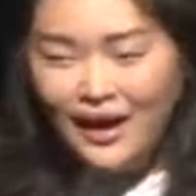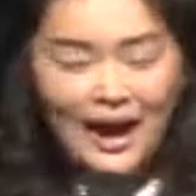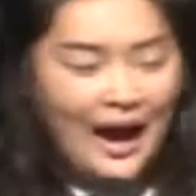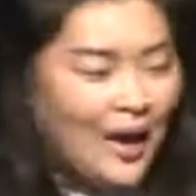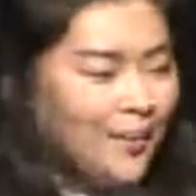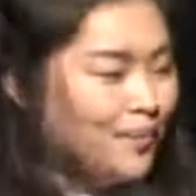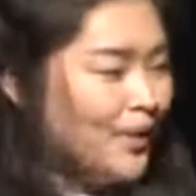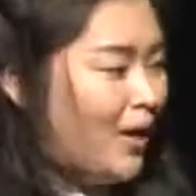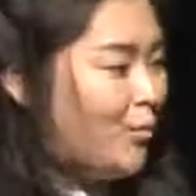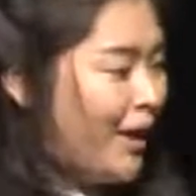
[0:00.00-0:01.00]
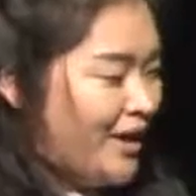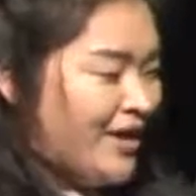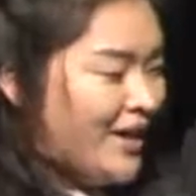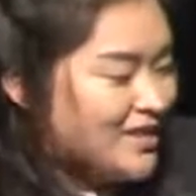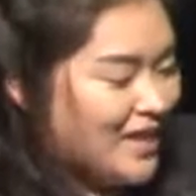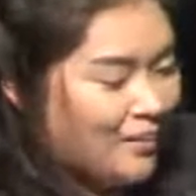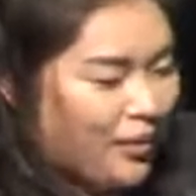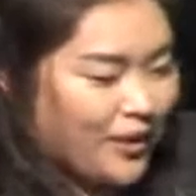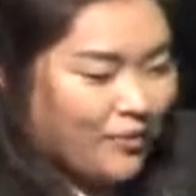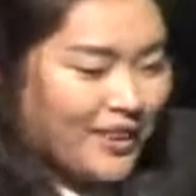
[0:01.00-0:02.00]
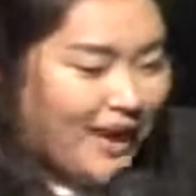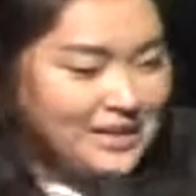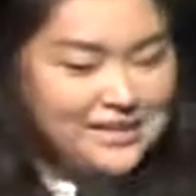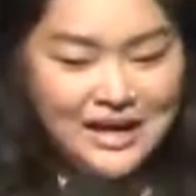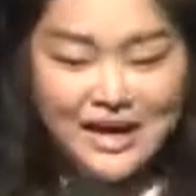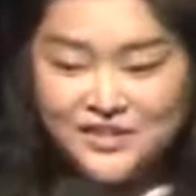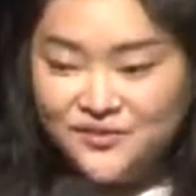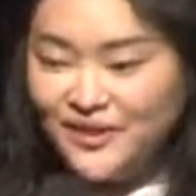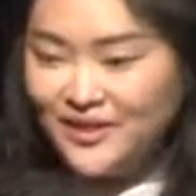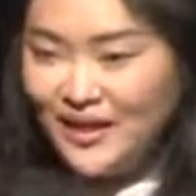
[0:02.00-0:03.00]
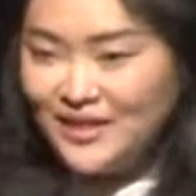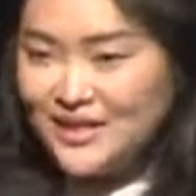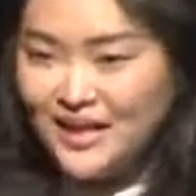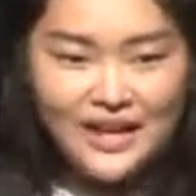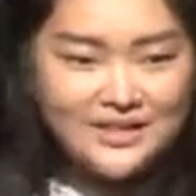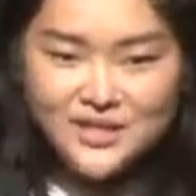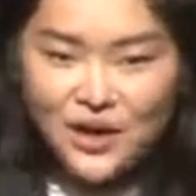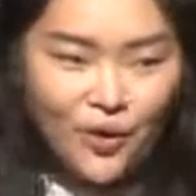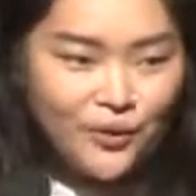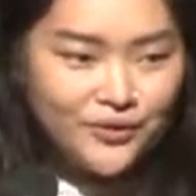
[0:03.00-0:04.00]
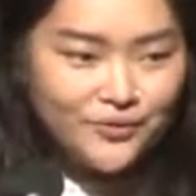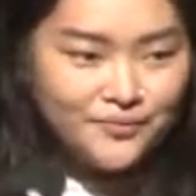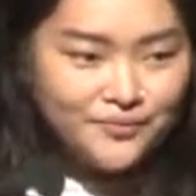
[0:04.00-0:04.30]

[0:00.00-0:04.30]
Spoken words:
And when you get to that point where they start to realize that, that's golden.